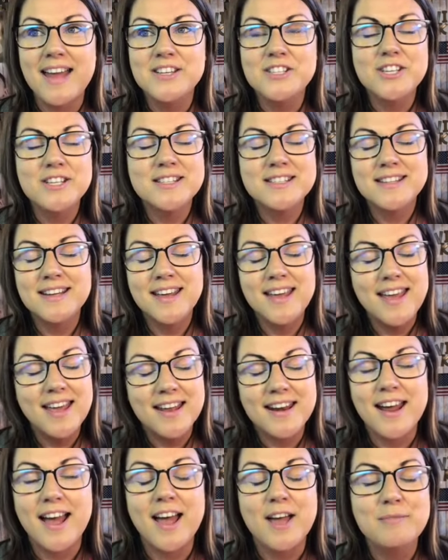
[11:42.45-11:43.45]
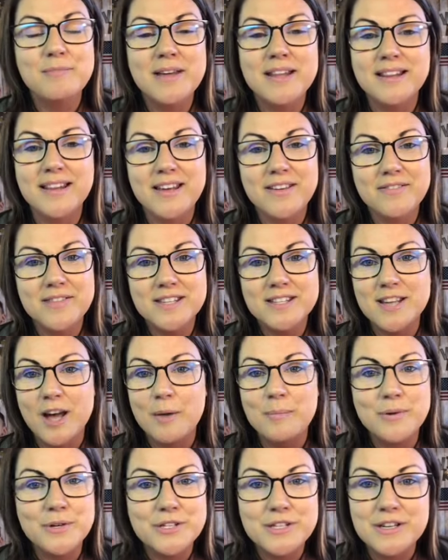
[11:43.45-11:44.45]
I just cannot believe this
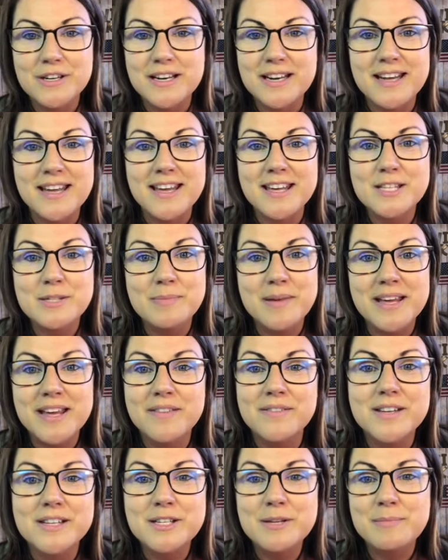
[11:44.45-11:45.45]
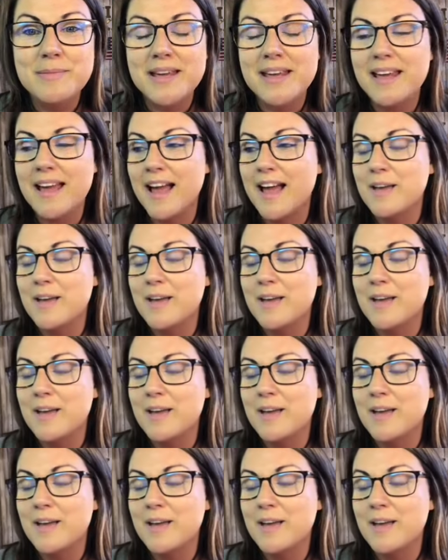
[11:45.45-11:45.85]
opportunity has been given to me.